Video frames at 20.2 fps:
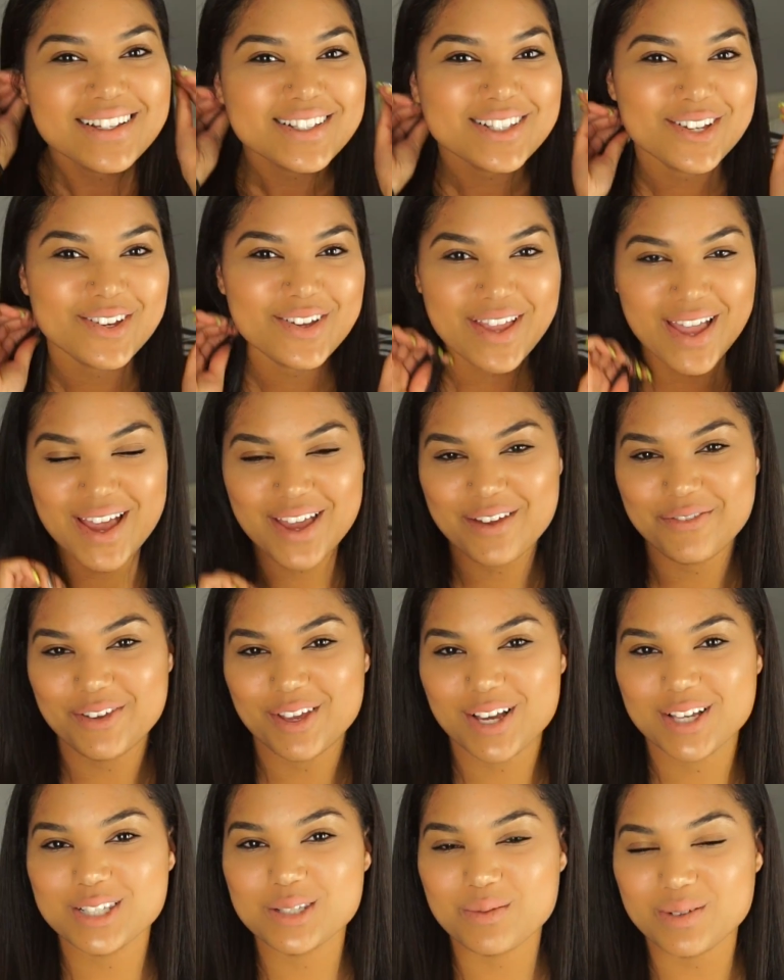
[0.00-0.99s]
So yeah, if
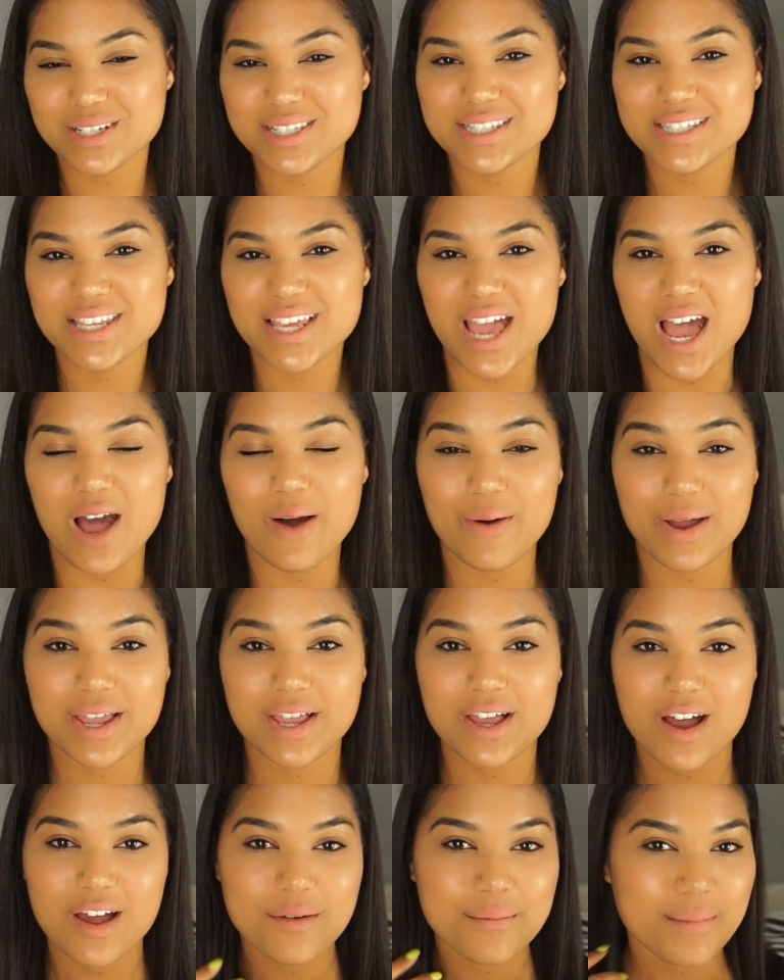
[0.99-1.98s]
you guys want to see how I
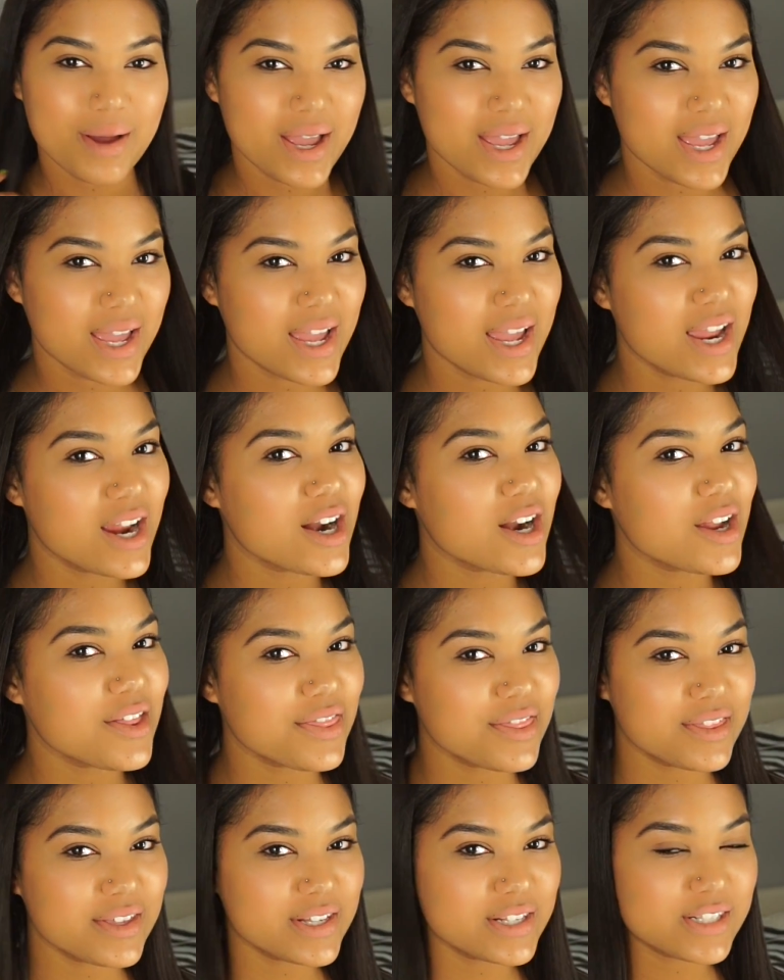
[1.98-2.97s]
got my
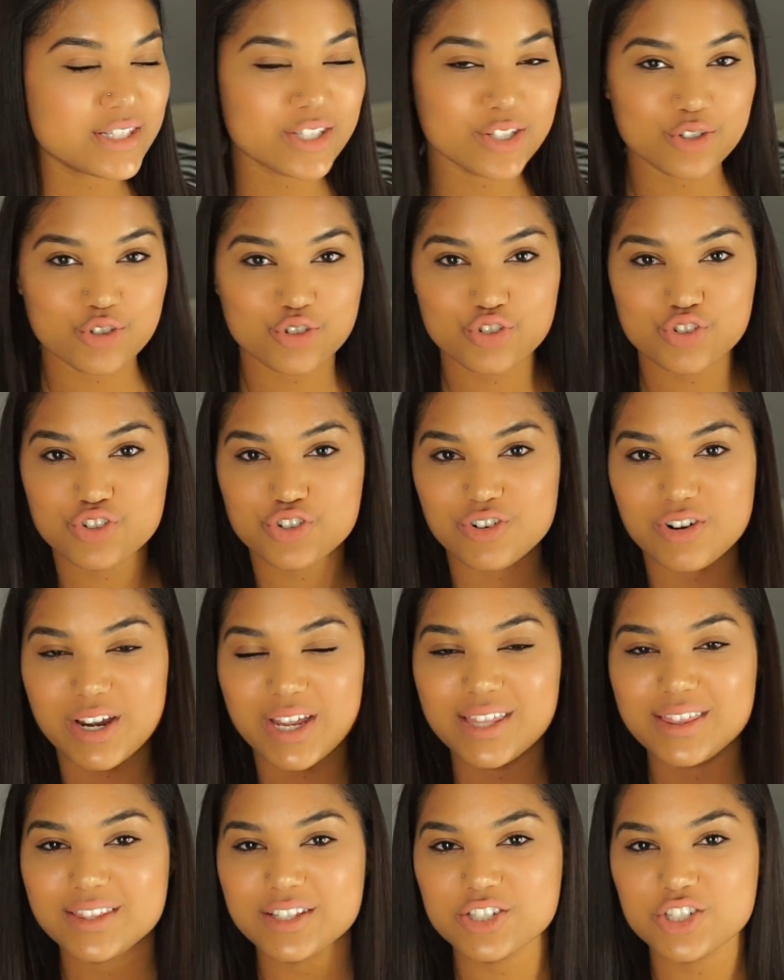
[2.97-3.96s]
hair this
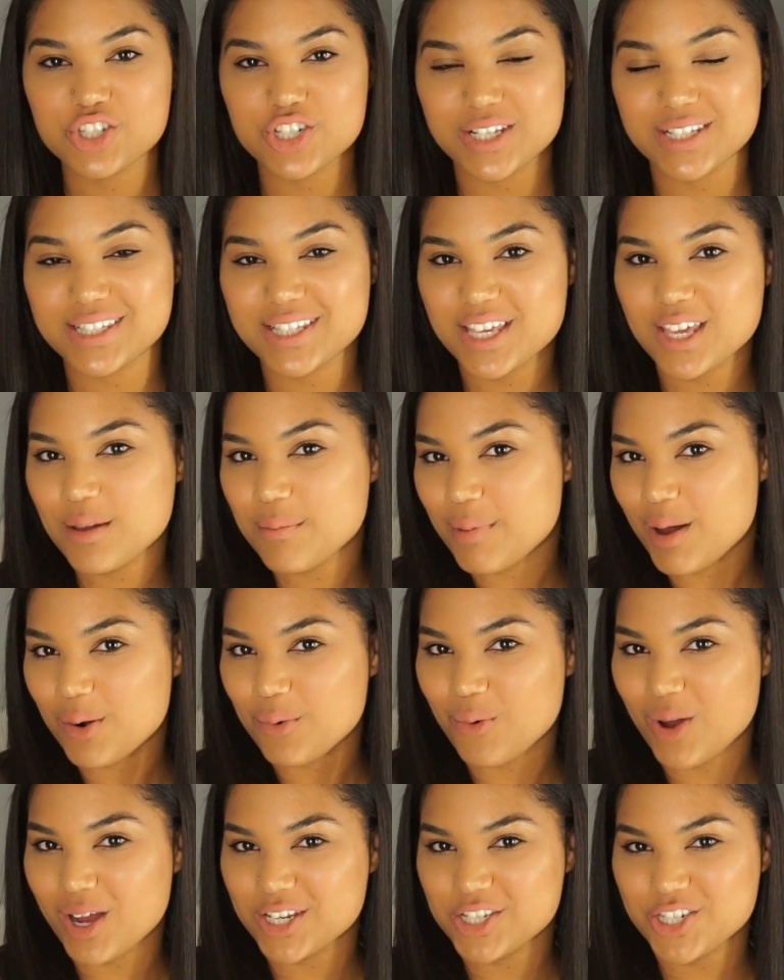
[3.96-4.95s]
straight, then just keep
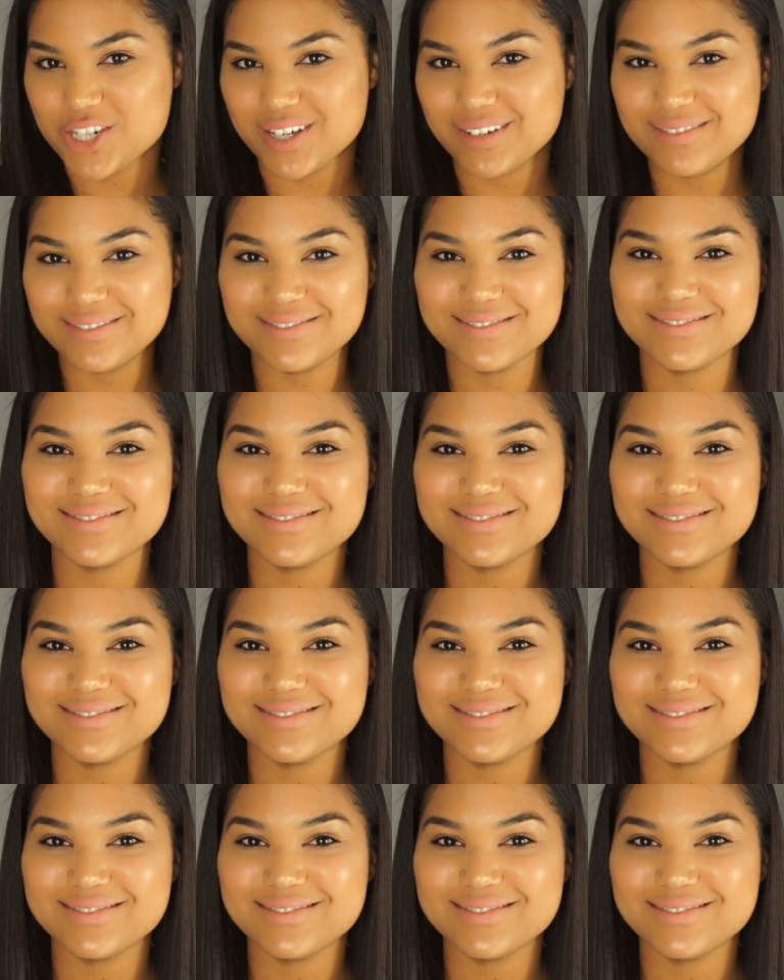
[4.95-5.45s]
on watching.